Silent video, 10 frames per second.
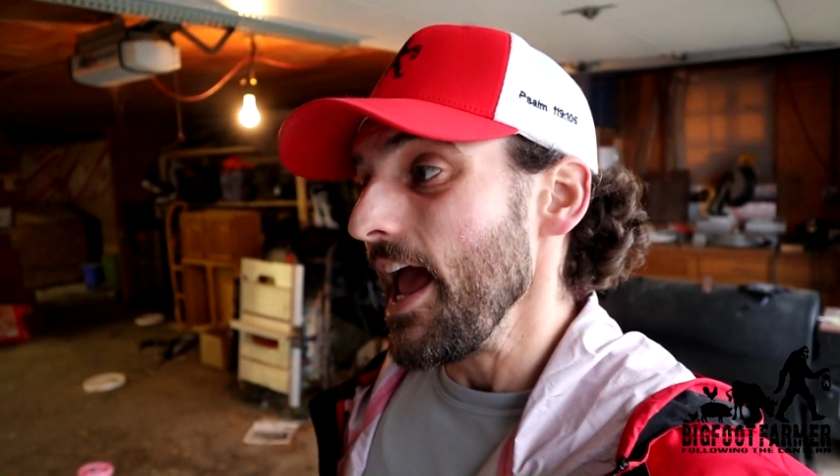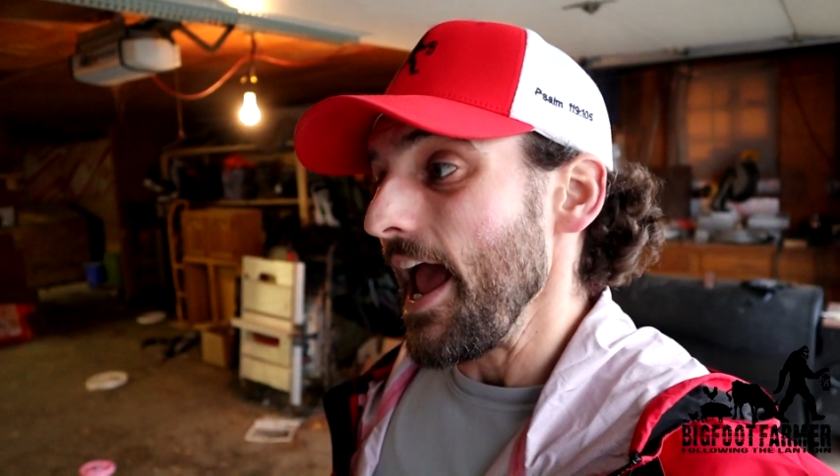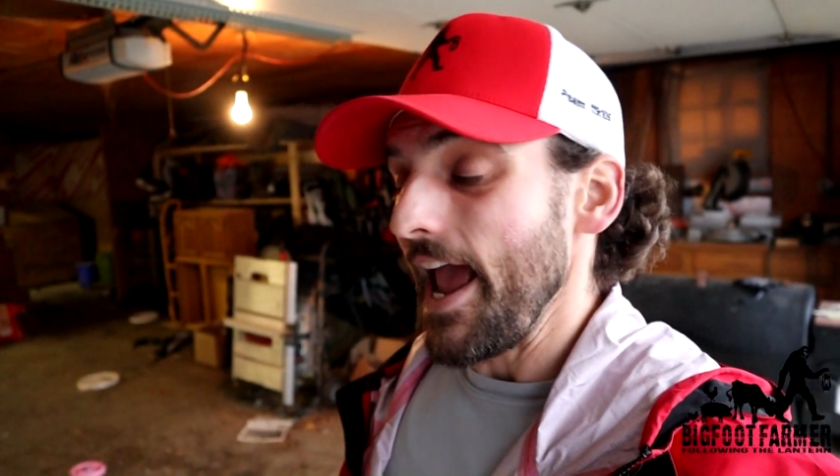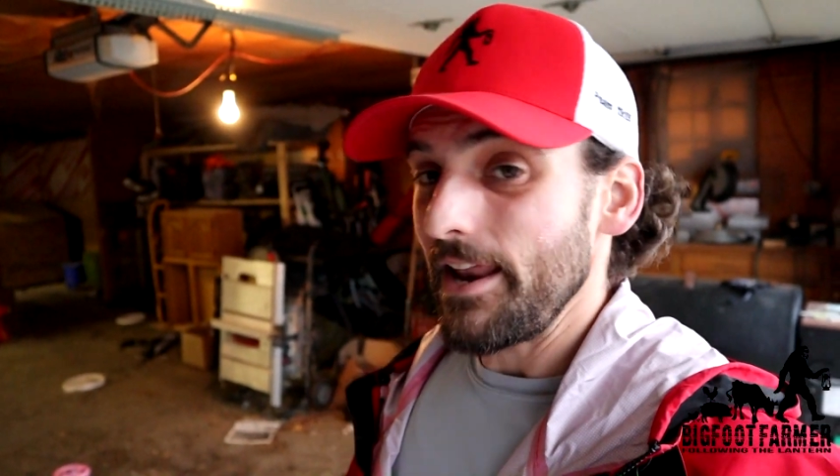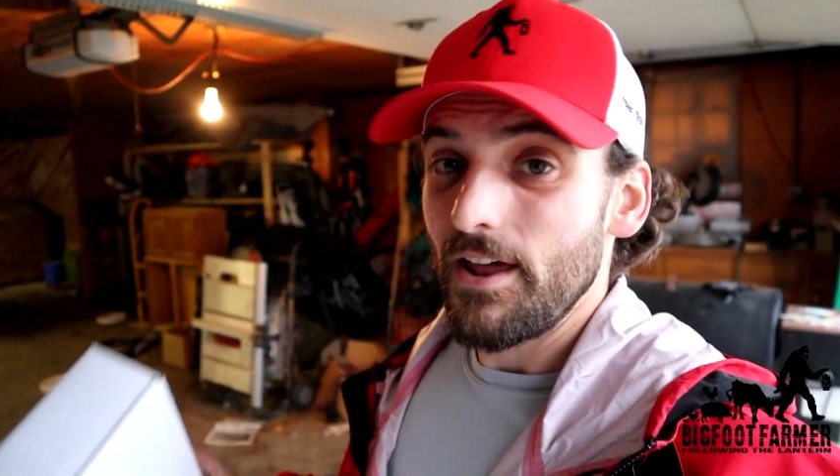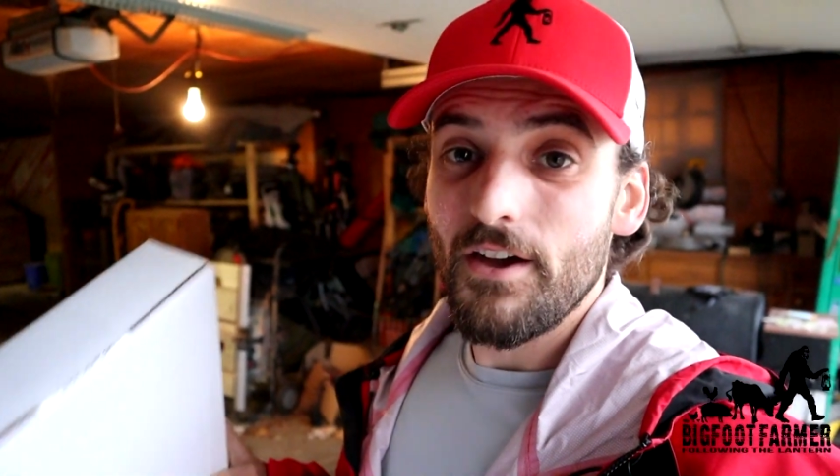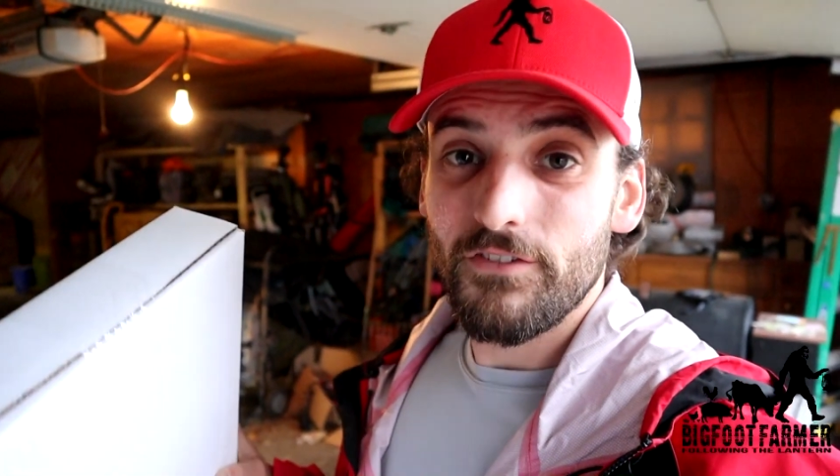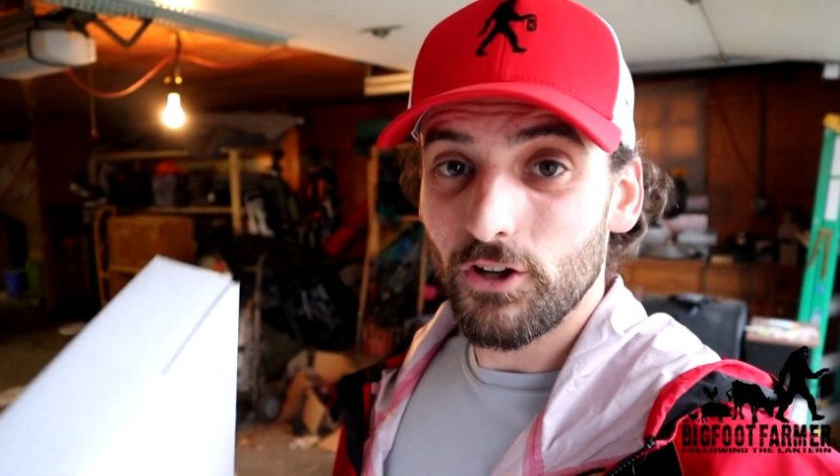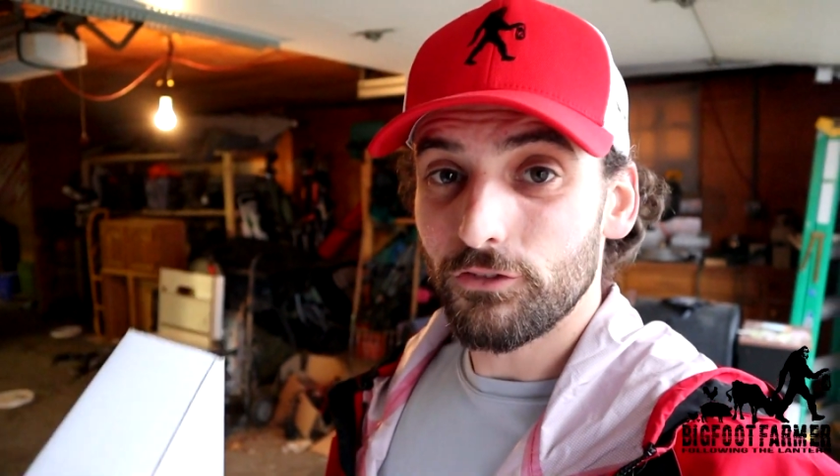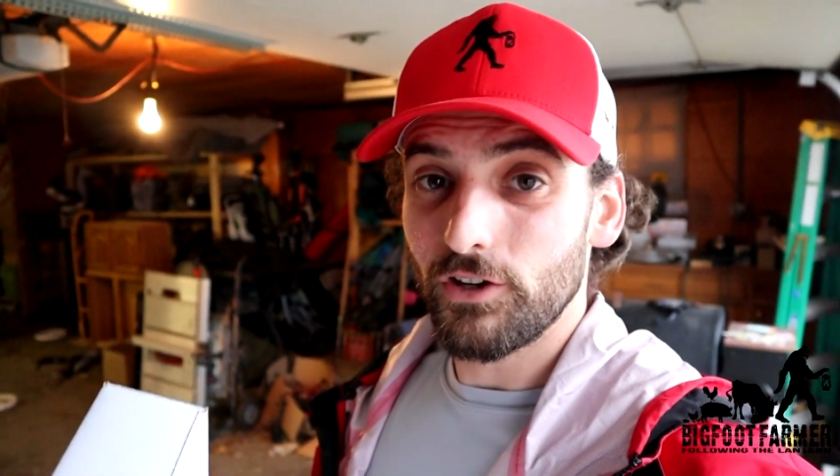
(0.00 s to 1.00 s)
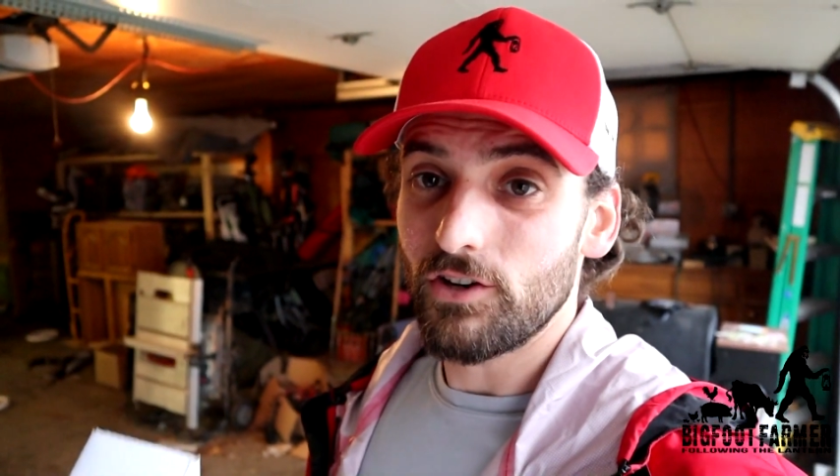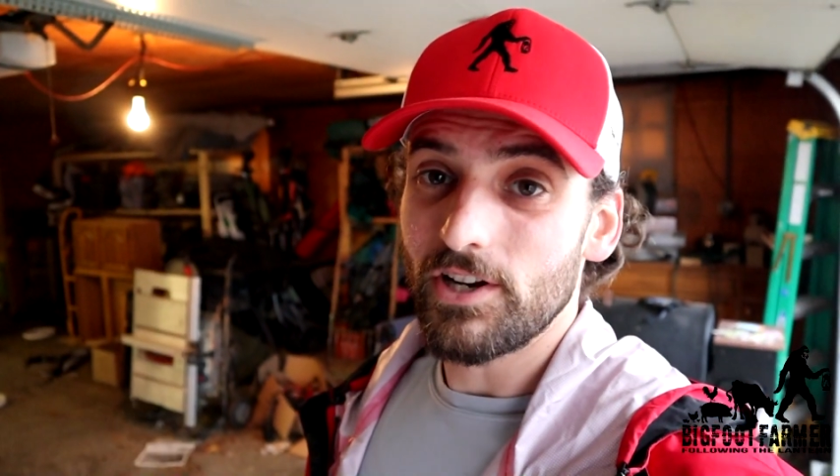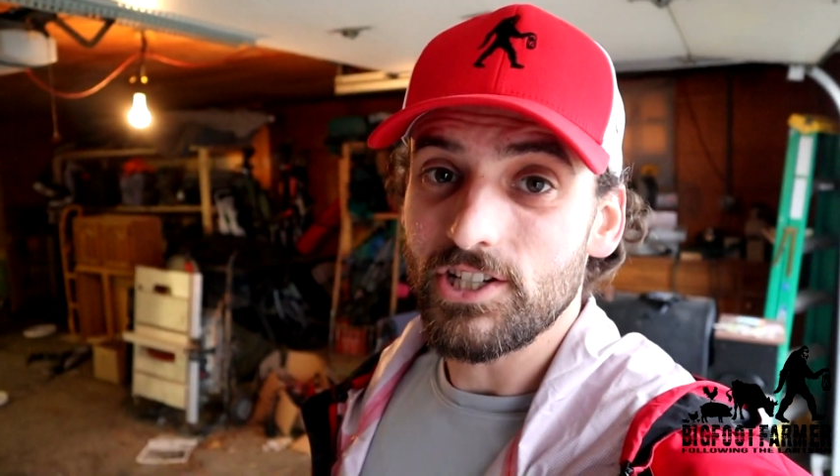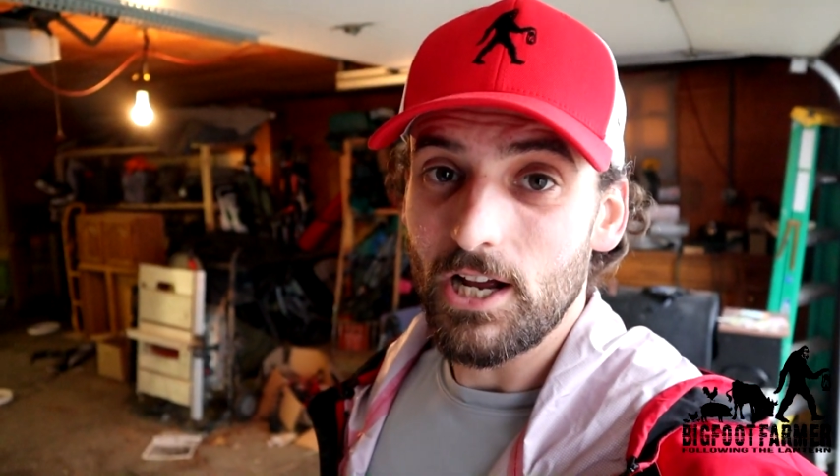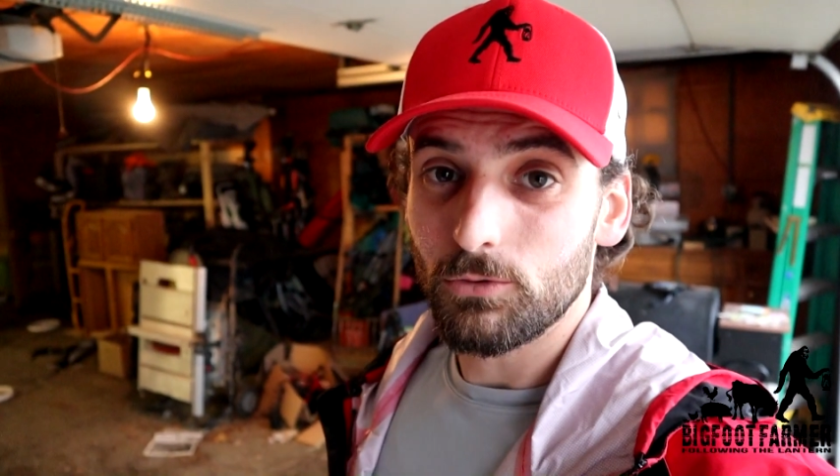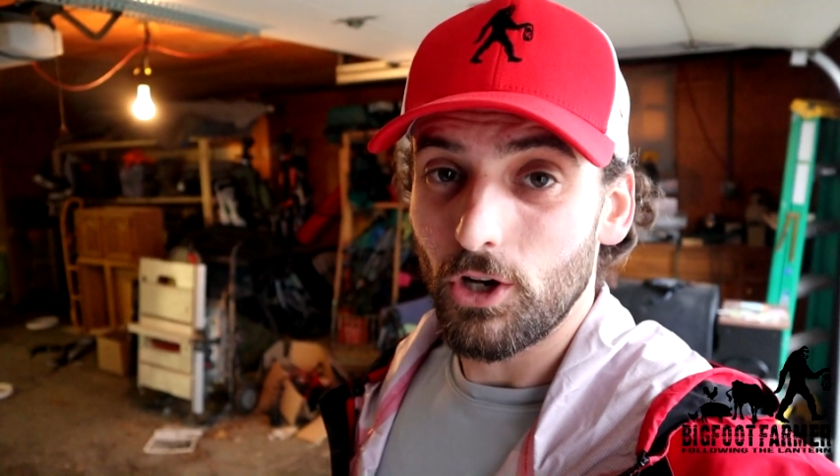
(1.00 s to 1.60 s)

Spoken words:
and feel free to reach out to